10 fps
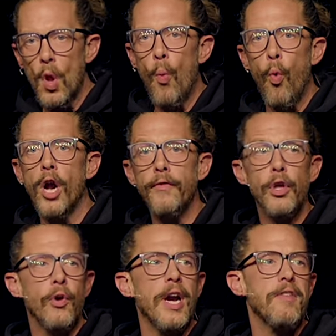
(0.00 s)
one of the
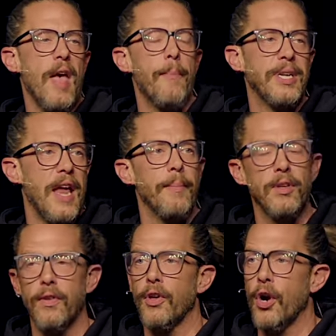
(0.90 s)
greatest
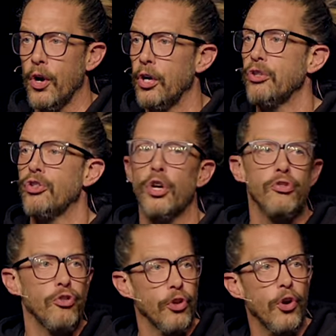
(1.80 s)
epidemics of the current
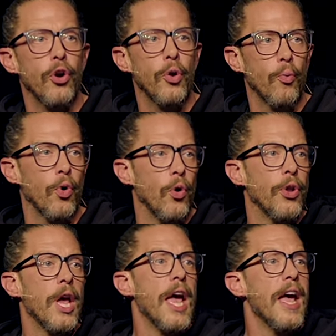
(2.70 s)
church and the current
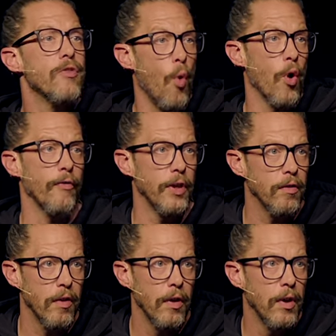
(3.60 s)
world is
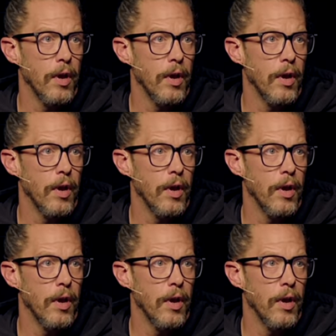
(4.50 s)
orphans.